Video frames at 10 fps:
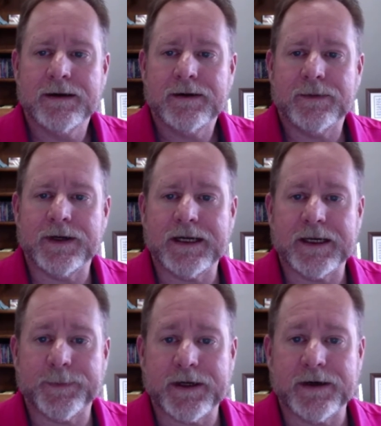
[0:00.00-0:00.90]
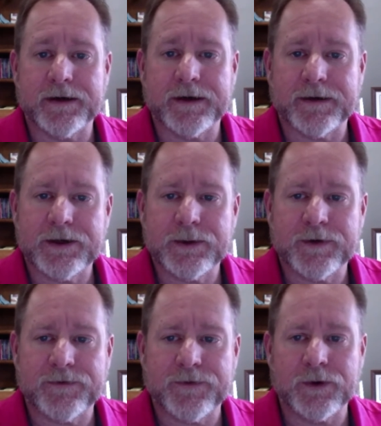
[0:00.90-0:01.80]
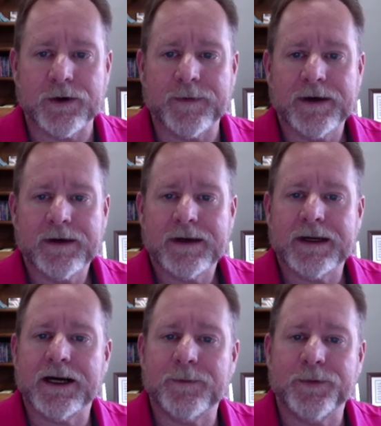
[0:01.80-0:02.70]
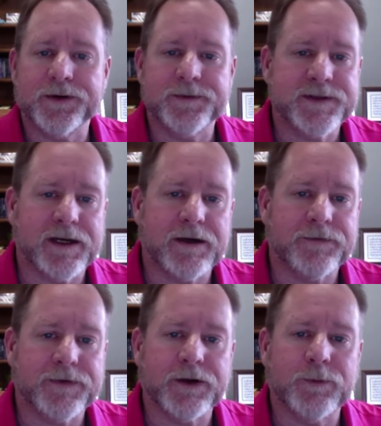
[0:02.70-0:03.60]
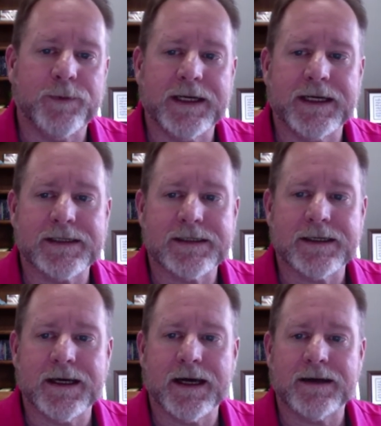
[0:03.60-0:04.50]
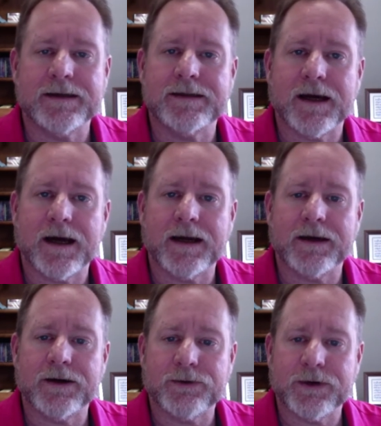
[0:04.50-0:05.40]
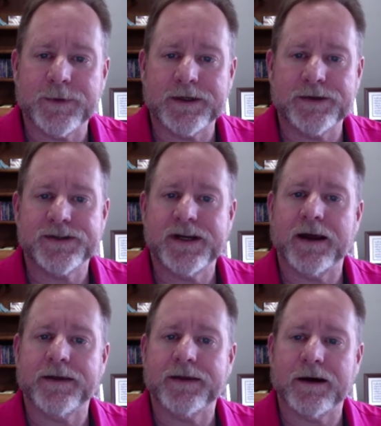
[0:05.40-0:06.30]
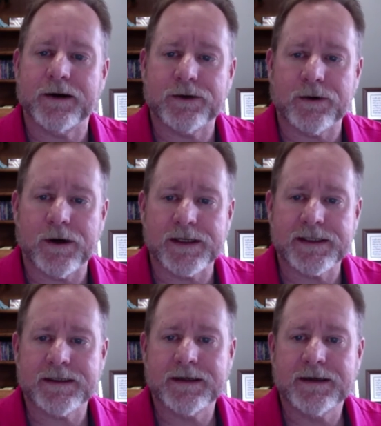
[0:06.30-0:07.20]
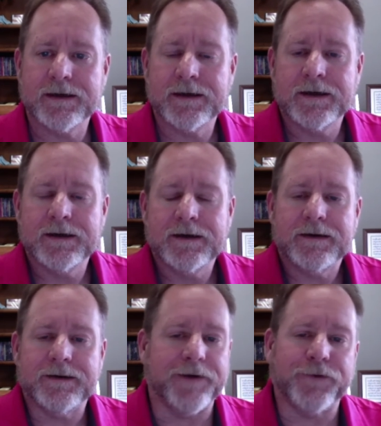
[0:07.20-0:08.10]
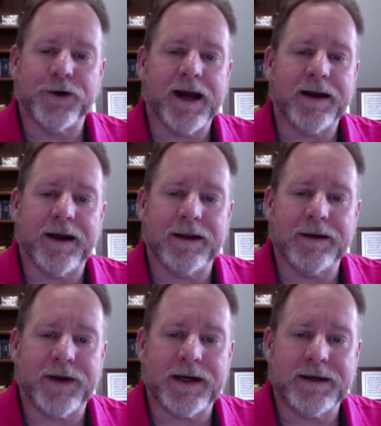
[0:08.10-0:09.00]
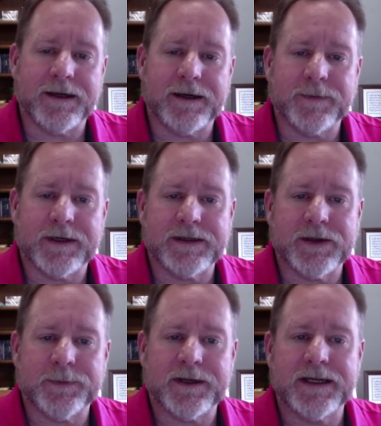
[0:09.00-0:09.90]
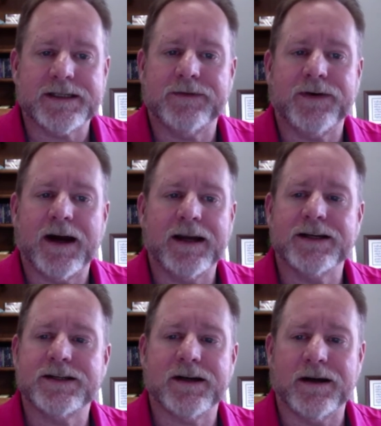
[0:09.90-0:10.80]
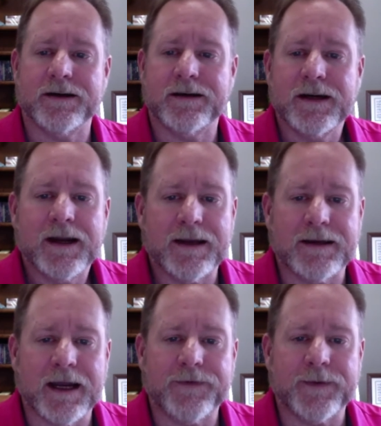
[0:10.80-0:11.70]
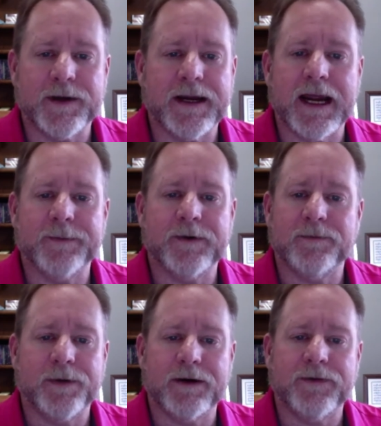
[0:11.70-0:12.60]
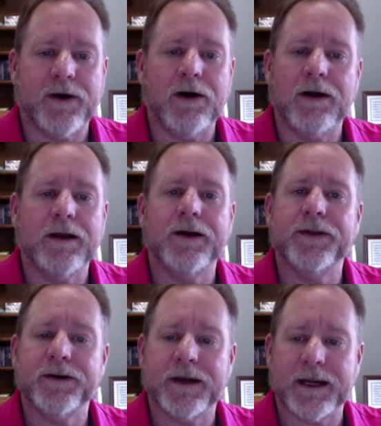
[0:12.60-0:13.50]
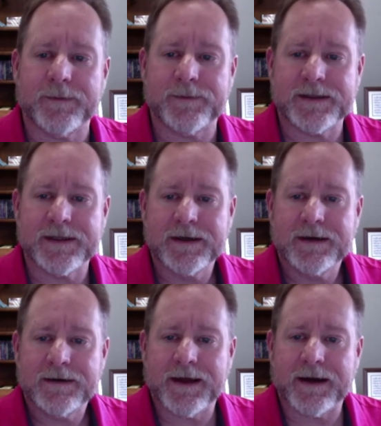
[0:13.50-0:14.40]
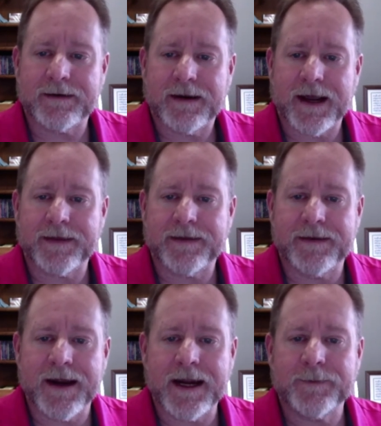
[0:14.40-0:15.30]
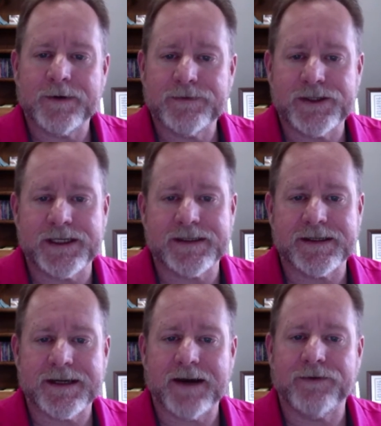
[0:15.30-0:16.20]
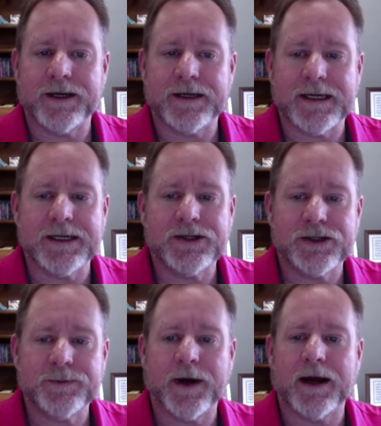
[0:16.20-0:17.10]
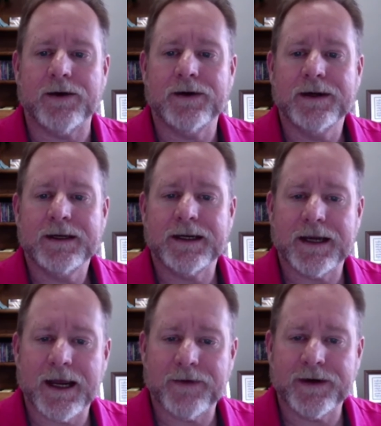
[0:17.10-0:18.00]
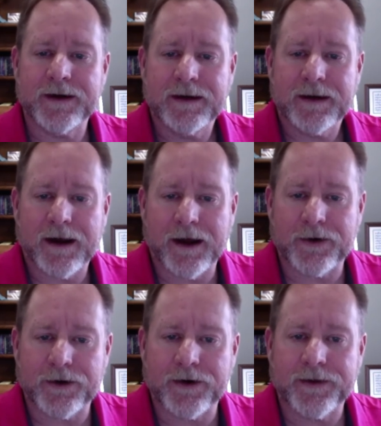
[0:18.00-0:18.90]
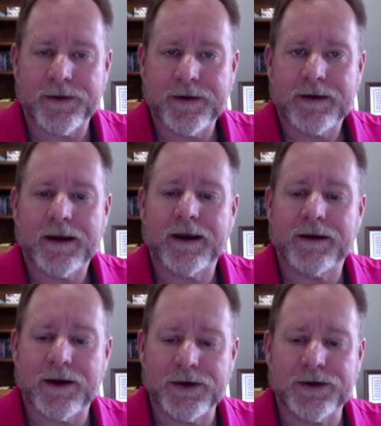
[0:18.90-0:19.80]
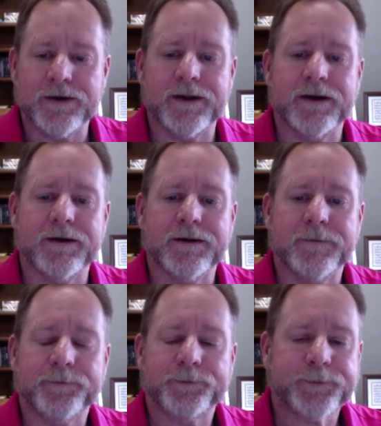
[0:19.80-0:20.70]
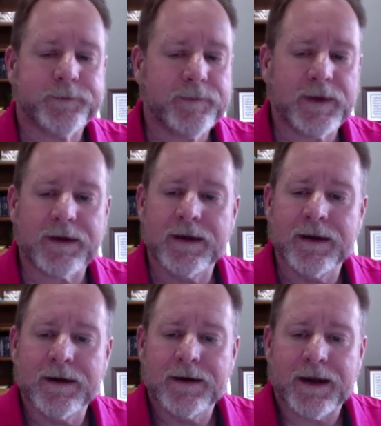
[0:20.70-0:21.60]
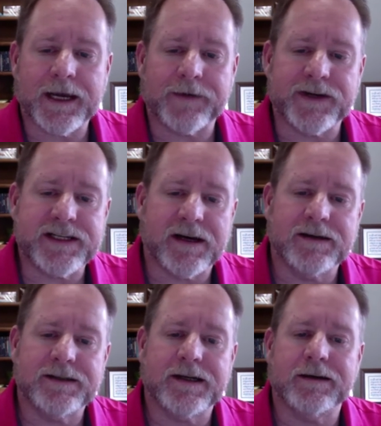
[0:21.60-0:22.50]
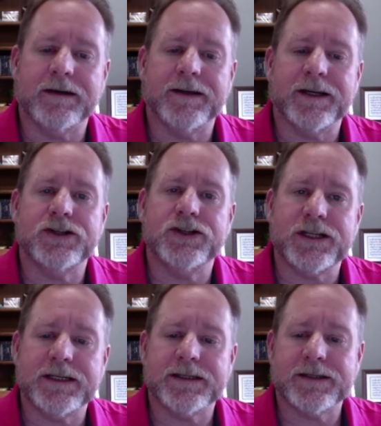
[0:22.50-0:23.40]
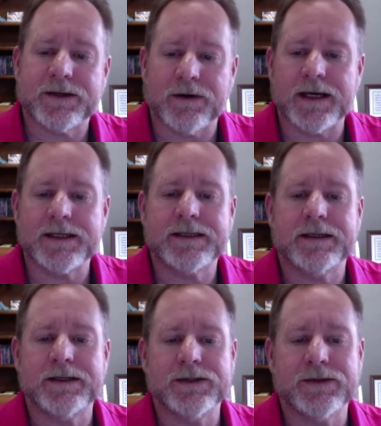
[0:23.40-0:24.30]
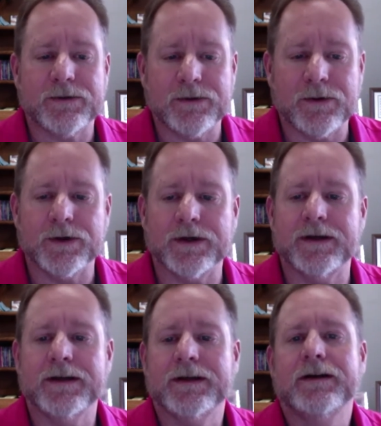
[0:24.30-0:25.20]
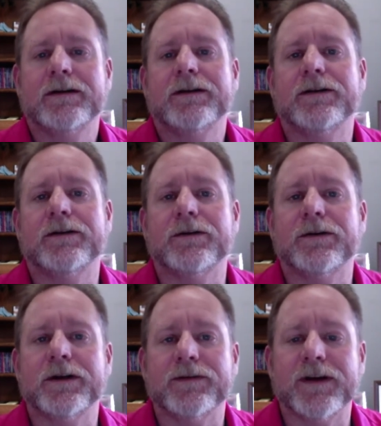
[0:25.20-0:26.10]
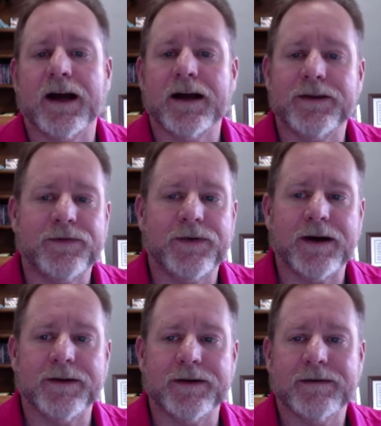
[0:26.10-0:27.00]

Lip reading: When he appeared in human form, he humbled himself in obedience to God and died a criminal's death on a cross. Therefore, God elevated him into the place of highest honor and gave him the name above all other names, that at the name of Jesus, every knee should bow in heaven, on earth, and under the earth, and every tongue declare that Jesus Christ is Lord, to the glory of God the Father."